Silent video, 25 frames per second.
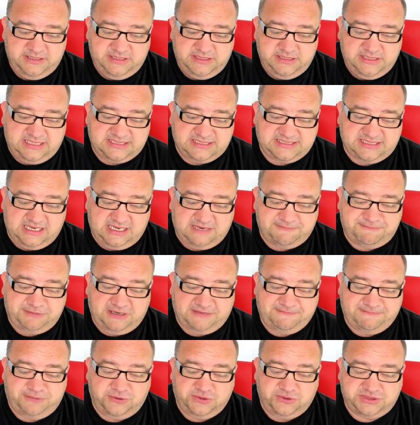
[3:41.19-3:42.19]
I, said
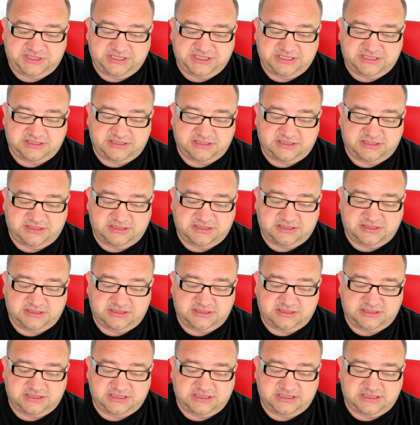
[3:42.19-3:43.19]
I, posted
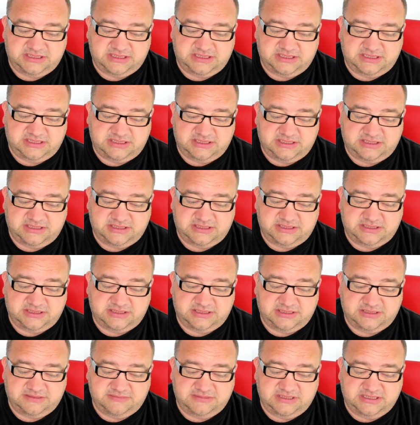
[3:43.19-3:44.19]
a,
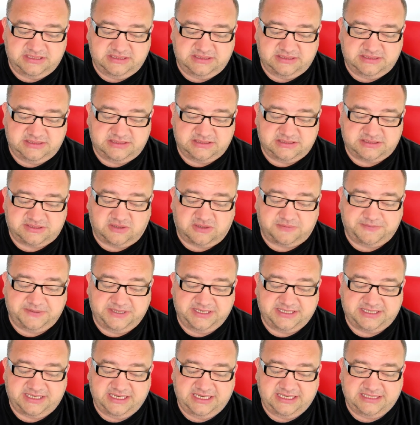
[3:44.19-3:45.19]
um, a
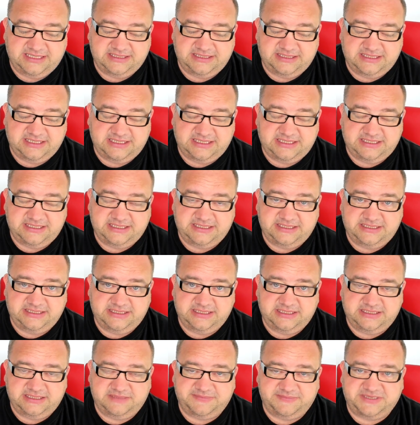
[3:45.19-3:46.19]
topic in
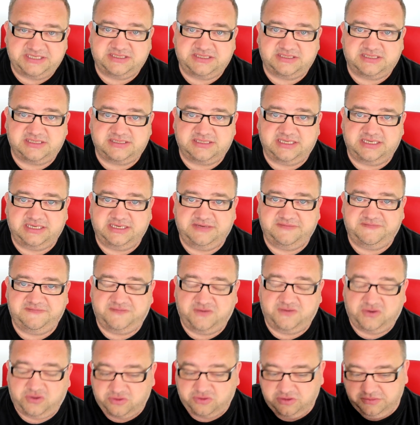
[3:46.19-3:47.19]
the in the Manchester City
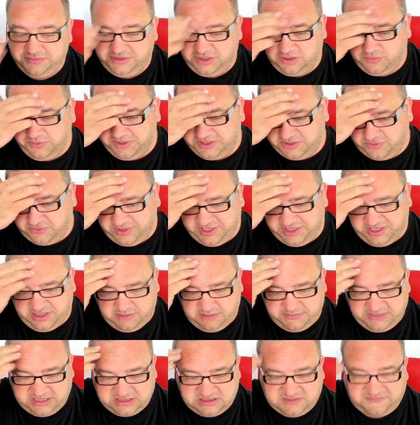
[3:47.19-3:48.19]
forum. You know, we create
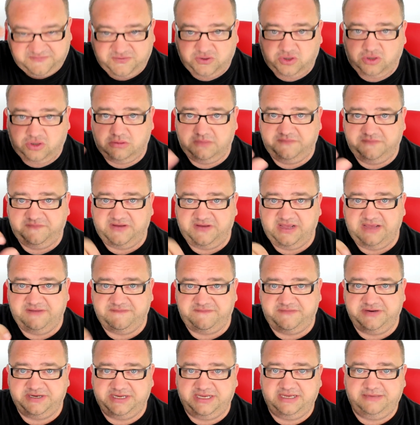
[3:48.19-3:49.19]
a match forum for
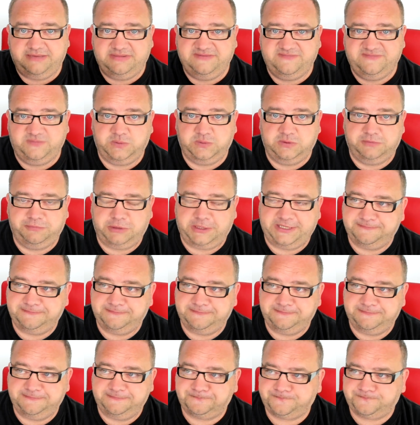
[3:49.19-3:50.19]
every game Liverpool
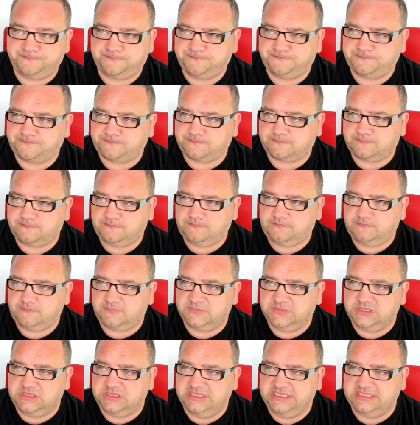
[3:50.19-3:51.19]
playing,
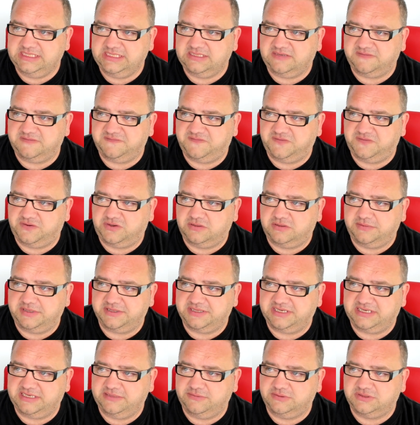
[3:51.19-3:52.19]
and in that forum, I
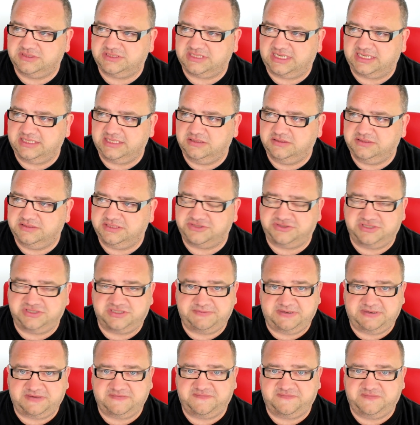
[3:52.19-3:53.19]
think it was titled
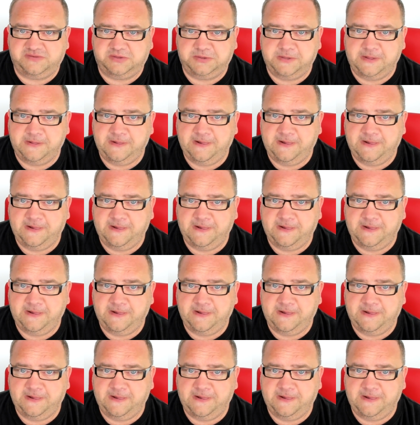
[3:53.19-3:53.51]
"Disrespectful."